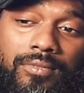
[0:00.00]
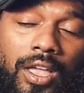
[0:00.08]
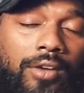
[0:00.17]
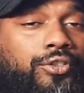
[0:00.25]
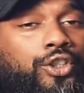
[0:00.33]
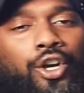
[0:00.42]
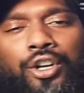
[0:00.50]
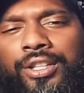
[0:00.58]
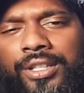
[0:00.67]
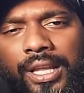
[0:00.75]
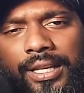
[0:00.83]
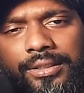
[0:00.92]
Of certain
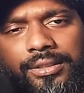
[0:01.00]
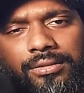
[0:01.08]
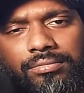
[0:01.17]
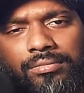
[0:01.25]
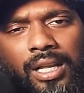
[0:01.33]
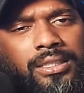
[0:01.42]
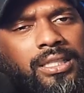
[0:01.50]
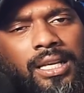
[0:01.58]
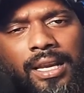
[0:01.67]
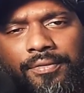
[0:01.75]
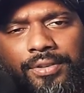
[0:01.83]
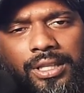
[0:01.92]
things, not
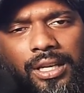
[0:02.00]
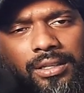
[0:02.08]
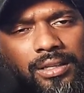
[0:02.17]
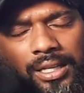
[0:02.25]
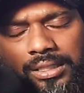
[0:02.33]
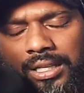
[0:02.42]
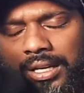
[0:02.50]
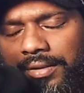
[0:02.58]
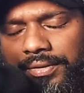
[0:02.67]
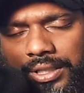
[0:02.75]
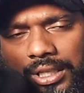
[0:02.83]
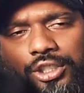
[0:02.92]
saying everything,
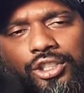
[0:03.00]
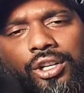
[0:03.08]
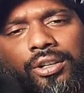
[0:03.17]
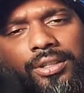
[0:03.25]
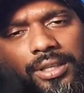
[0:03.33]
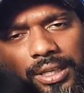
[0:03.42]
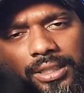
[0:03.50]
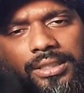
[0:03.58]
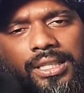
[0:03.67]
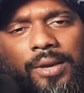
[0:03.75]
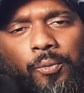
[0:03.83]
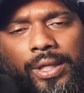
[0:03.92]
certain
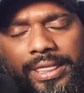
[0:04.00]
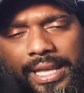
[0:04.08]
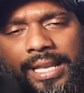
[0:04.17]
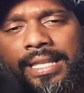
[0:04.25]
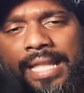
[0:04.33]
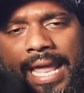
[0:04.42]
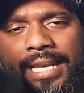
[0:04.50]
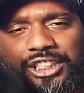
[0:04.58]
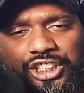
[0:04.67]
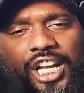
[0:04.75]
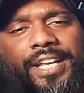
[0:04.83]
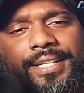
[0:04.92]
things within that
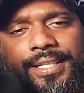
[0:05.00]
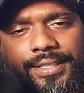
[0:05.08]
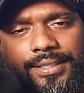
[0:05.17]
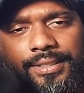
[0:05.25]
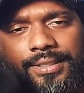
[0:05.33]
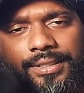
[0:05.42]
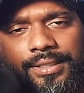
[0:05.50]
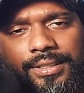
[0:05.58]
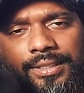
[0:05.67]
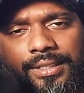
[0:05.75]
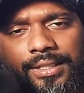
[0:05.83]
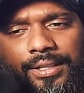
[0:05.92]
agenda,
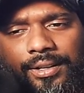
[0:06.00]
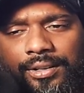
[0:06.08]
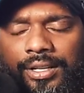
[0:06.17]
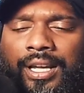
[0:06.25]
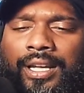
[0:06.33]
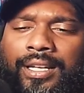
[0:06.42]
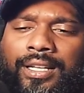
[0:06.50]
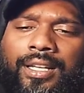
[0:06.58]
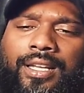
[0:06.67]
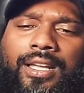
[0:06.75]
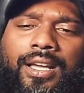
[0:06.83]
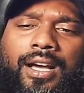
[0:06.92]
okay?
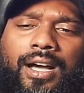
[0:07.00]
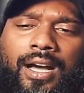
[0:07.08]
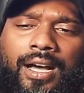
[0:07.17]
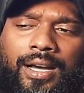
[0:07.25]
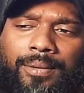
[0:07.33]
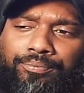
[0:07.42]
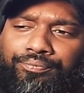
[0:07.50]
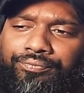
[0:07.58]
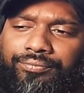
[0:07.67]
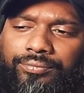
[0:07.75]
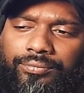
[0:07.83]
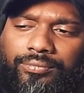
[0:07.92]
And
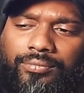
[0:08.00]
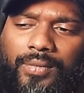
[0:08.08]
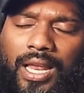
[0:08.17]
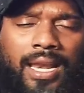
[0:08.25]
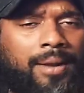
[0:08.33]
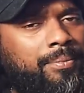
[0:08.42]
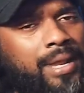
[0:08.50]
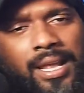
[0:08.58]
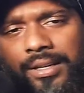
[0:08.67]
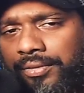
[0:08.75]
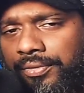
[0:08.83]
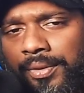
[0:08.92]
I'm
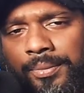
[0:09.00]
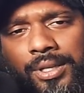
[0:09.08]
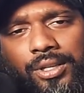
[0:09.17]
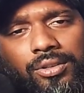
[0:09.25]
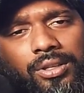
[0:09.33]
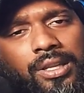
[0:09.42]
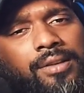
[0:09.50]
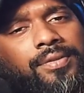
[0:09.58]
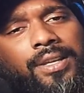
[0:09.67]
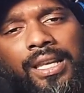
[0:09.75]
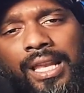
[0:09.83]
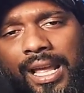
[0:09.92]
not, you feel me? Live
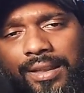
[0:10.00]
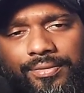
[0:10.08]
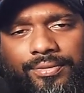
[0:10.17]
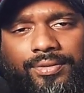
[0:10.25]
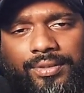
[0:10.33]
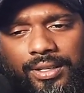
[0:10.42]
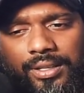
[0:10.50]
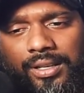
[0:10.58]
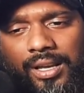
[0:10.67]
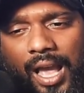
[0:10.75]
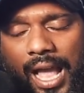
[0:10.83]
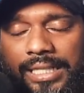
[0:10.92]
your life.
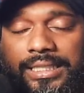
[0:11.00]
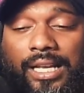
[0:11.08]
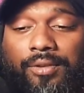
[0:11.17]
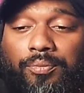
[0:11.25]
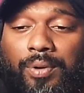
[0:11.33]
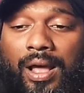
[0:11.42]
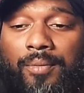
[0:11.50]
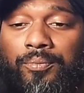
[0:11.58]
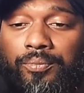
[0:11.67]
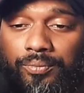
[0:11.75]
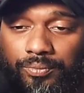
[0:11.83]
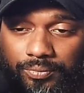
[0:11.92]
I just have a
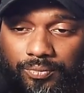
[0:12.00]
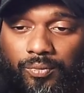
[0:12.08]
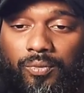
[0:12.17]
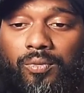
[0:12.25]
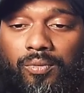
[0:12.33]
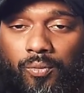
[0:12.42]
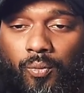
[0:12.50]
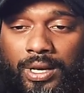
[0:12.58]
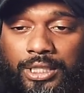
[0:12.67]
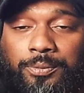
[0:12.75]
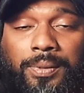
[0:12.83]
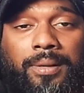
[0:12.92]
problem when
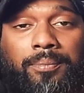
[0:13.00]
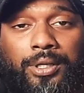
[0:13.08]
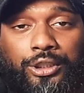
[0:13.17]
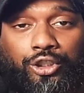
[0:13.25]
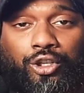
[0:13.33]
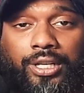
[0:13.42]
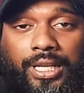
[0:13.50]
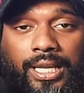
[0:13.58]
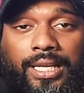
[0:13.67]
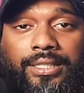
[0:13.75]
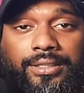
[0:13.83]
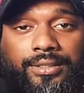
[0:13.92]
it's being pushed on the
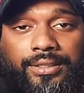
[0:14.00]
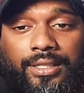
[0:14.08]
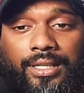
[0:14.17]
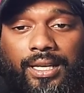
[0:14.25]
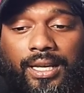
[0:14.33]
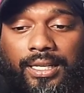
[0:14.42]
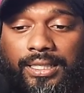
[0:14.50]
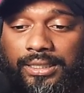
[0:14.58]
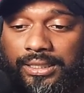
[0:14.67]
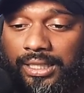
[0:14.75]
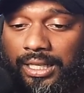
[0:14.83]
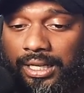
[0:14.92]
kids. And this
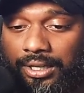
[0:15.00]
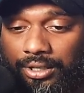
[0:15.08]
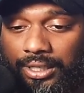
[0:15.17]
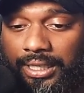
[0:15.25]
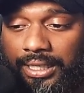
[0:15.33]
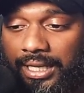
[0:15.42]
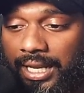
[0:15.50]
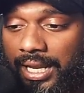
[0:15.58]
is clearly